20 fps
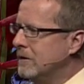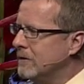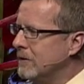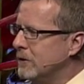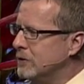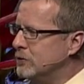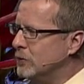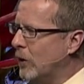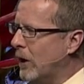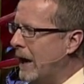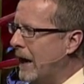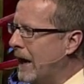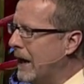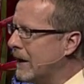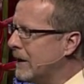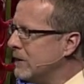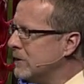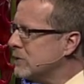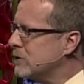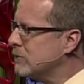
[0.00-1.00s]
the
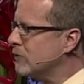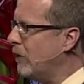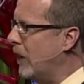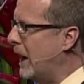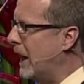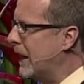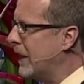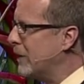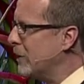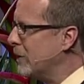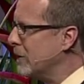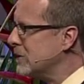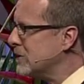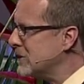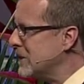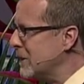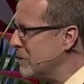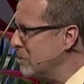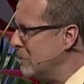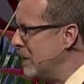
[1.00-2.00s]
dragon's
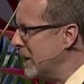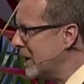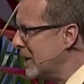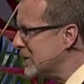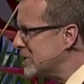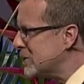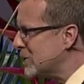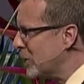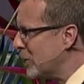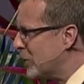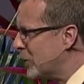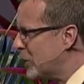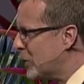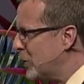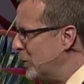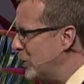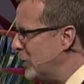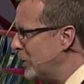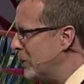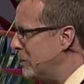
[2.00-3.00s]
virus administered
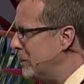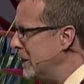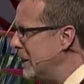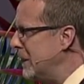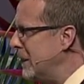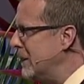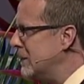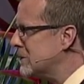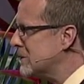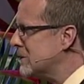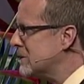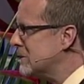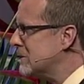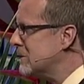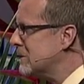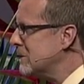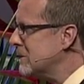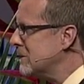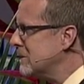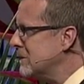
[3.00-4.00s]
through the
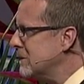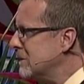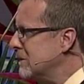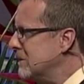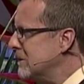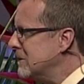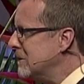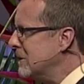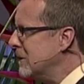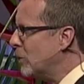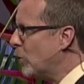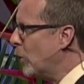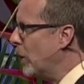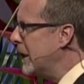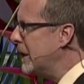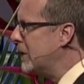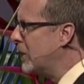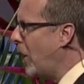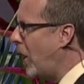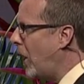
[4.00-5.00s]
beast,
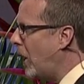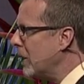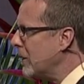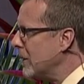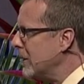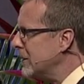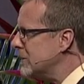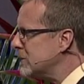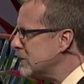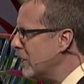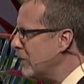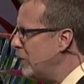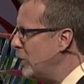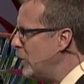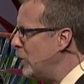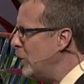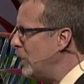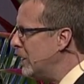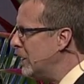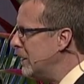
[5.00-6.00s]
regardless of
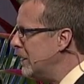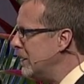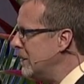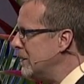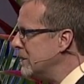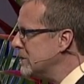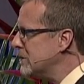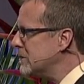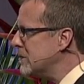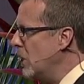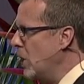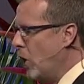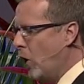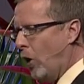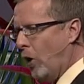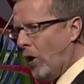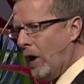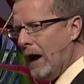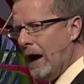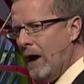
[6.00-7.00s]
who it is
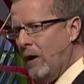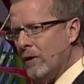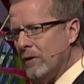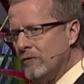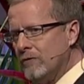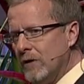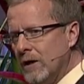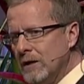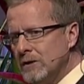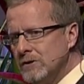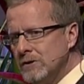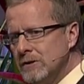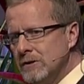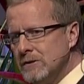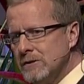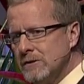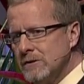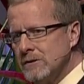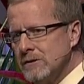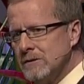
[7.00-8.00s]
or how it
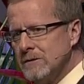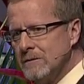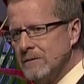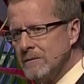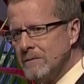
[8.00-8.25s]
functions?